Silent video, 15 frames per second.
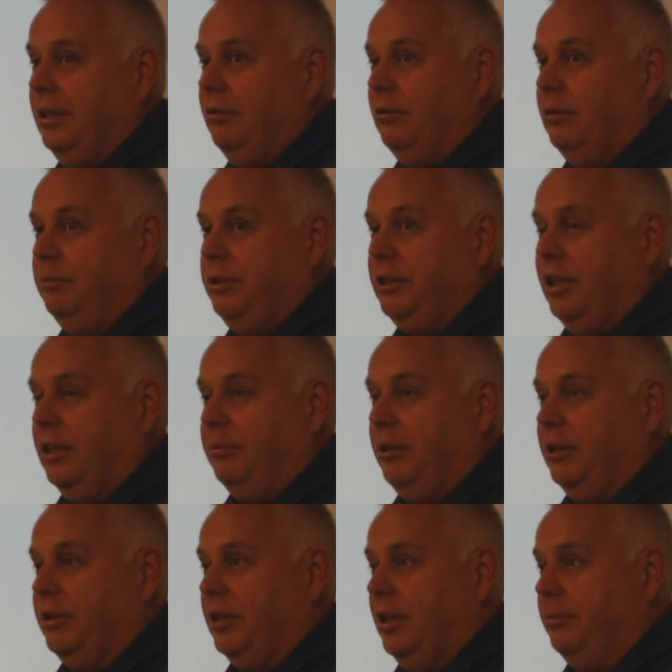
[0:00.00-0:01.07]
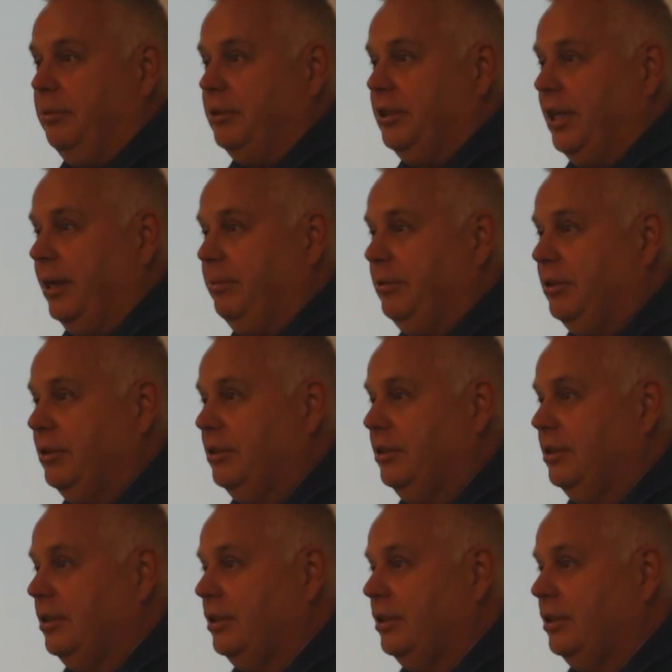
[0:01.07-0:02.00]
we'll be talking about in a couple chapters